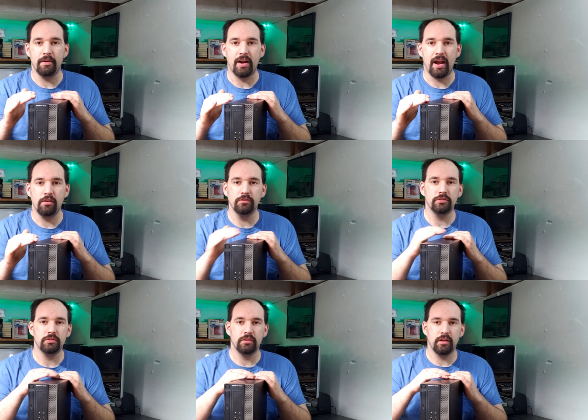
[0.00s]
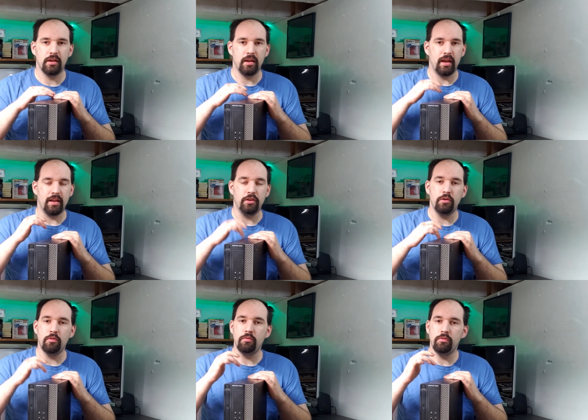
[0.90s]
in your house, and
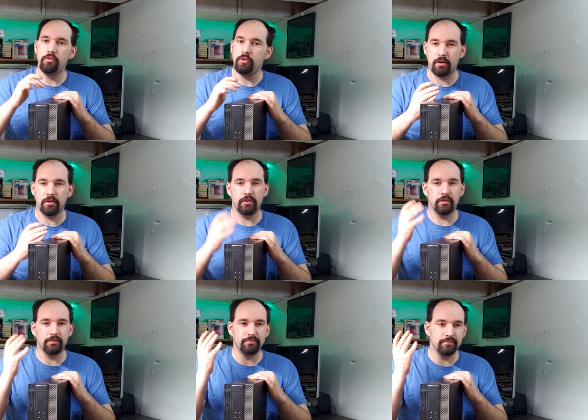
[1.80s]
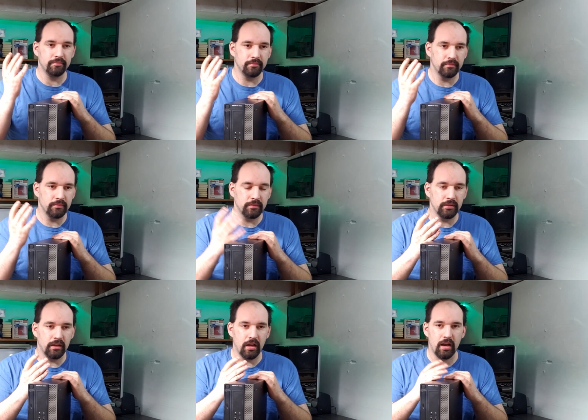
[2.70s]
you, your partner,
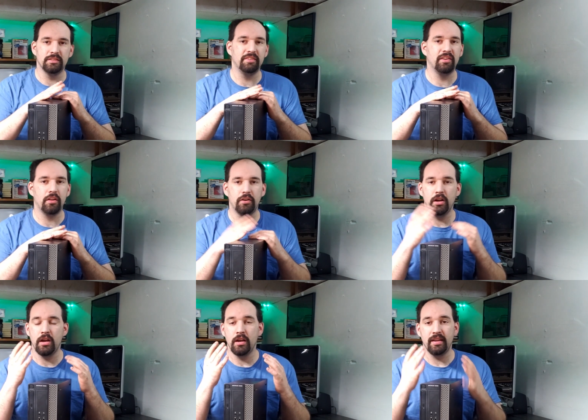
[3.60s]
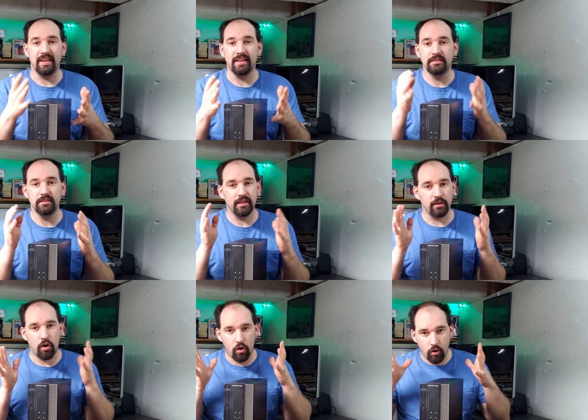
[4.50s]
significant other, kids can
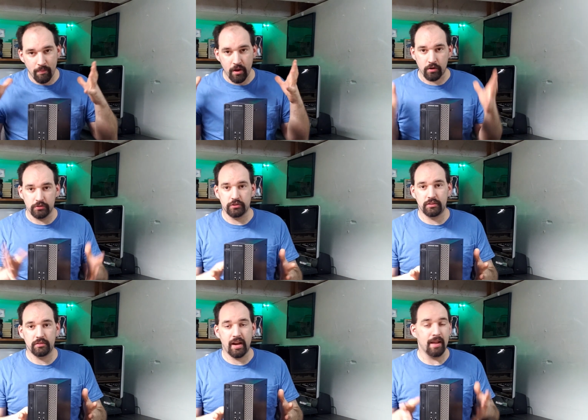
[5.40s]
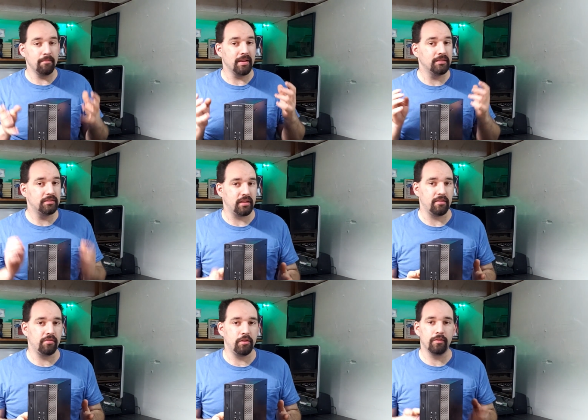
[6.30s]
all be on a server and be
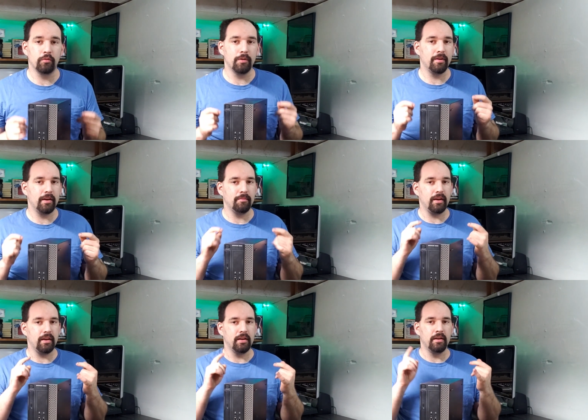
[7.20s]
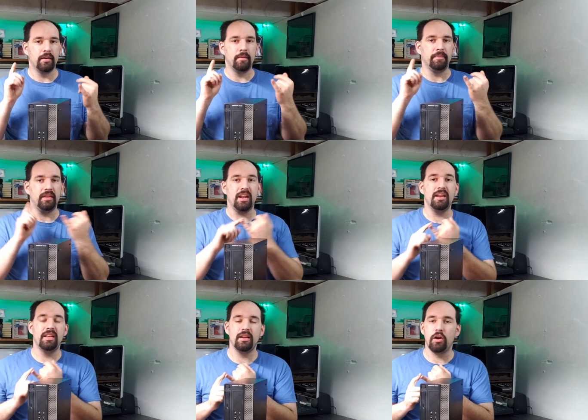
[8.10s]
safe. You don't have to worry about anybody
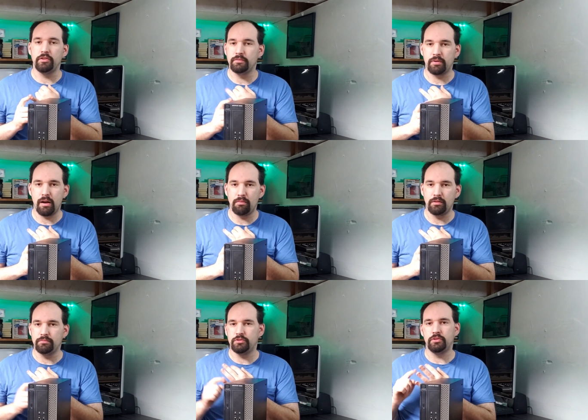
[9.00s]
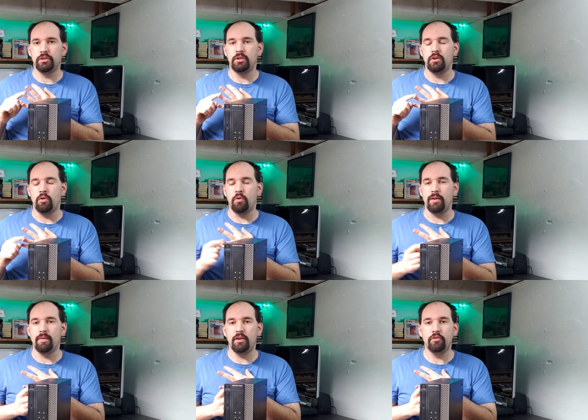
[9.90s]
getting in and causing problems, or
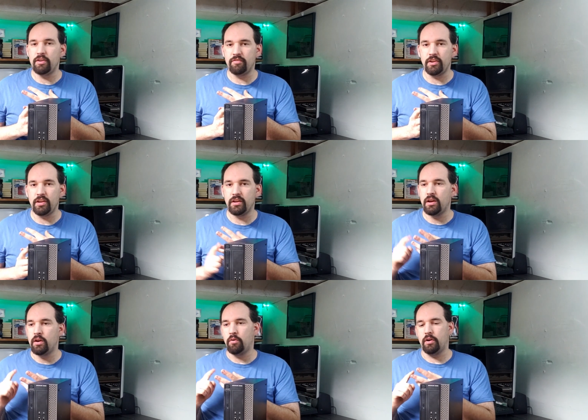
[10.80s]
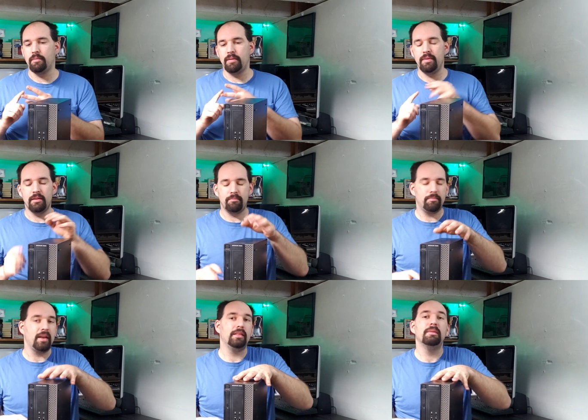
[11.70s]
anybody griefing, or anybody being a
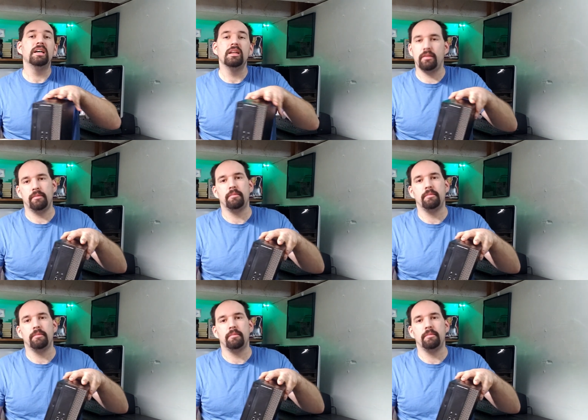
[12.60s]
pain in the butt,